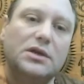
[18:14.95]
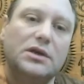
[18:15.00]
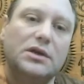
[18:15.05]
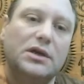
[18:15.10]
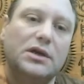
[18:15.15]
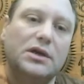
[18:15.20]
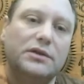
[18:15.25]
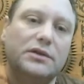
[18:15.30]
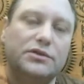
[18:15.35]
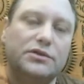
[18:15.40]

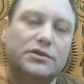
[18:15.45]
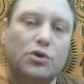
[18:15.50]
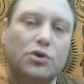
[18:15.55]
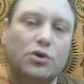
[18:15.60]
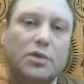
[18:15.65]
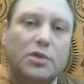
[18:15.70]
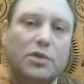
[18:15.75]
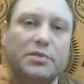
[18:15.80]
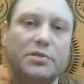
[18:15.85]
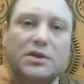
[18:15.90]
and
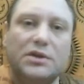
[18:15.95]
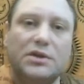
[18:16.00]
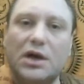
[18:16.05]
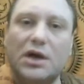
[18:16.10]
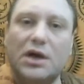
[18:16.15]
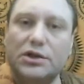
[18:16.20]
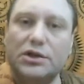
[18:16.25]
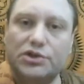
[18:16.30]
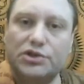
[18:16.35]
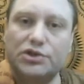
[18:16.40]
Yoga
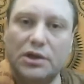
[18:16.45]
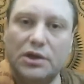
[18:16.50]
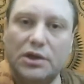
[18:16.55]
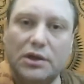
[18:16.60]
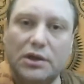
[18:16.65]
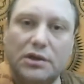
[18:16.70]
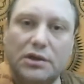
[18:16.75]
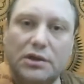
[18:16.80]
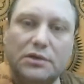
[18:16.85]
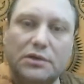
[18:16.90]

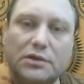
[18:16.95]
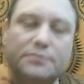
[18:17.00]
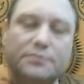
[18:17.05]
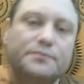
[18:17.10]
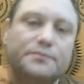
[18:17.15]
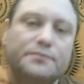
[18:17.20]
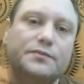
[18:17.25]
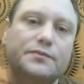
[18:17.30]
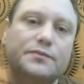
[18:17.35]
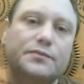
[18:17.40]
Patanjali,
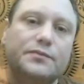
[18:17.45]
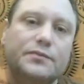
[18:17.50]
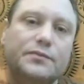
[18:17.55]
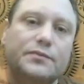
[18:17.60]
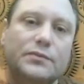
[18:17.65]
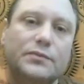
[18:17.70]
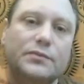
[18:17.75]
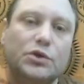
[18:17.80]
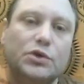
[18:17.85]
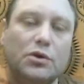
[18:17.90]

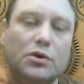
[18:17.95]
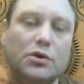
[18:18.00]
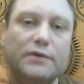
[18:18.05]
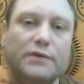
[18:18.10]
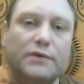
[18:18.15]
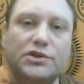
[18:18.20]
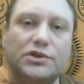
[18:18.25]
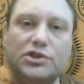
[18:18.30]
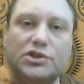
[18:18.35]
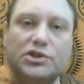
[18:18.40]
Yoga
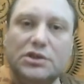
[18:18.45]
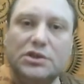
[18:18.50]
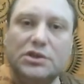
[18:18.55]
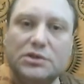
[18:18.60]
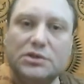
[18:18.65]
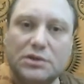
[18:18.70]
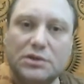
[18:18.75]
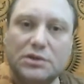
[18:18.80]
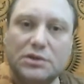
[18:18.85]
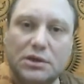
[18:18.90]

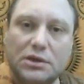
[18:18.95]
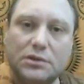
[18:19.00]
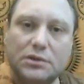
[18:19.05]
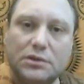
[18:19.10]
Vashishtha,